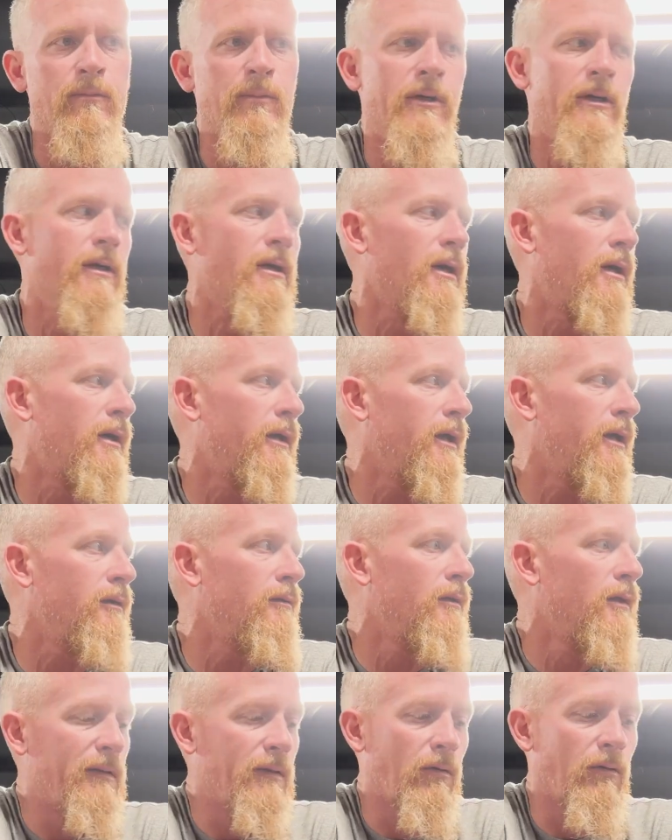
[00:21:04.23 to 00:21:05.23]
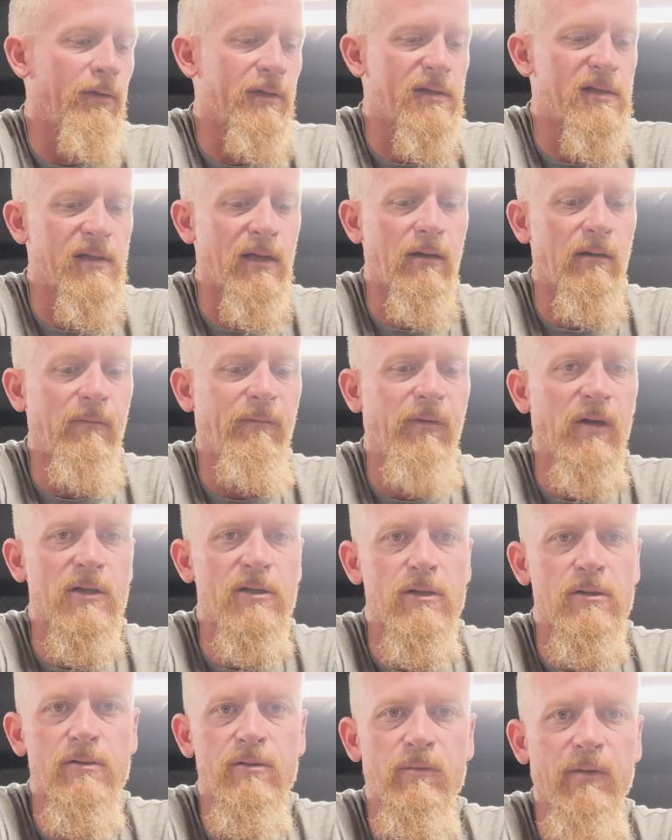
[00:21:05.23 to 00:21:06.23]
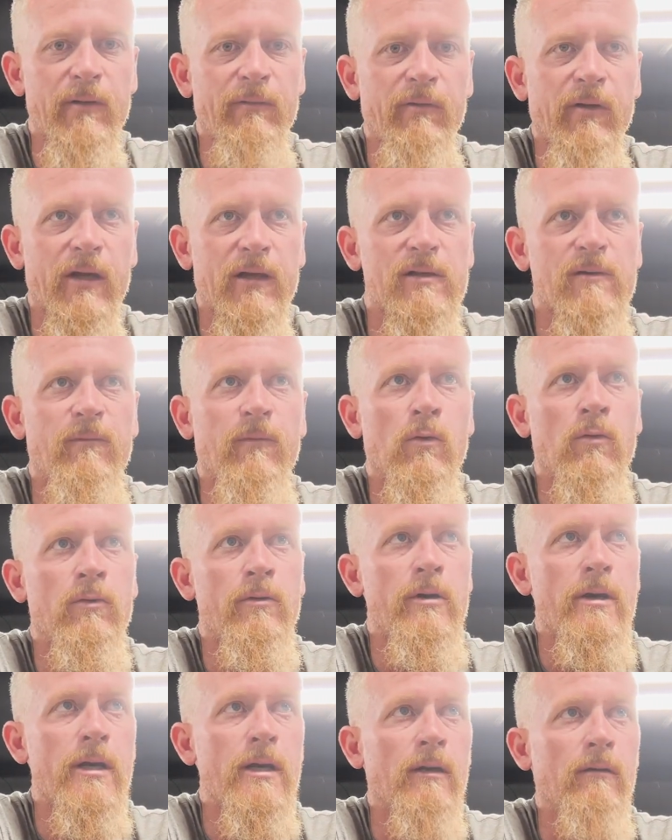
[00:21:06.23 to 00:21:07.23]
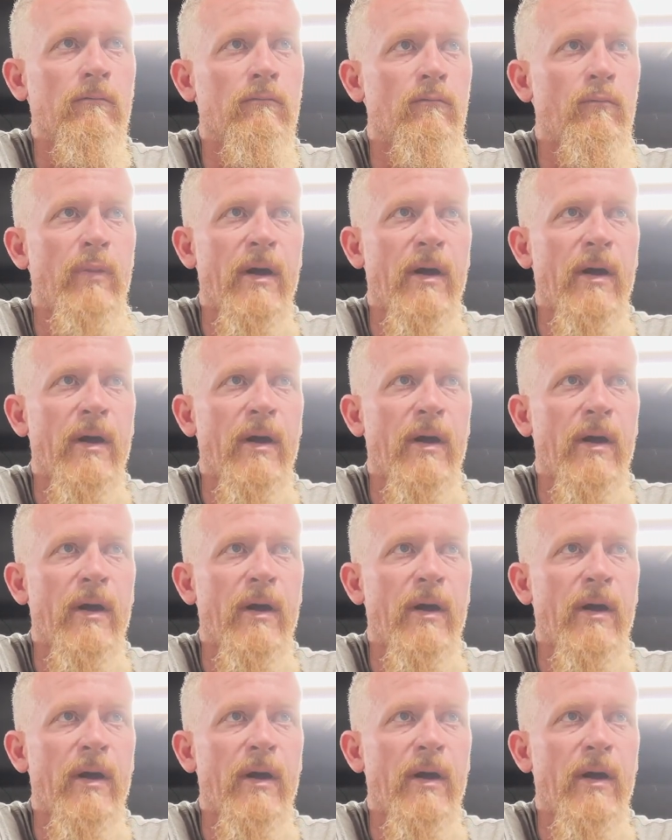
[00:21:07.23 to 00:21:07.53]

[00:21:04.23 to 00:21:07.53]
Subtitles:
Merc on it, all the standard features, reflex flooring,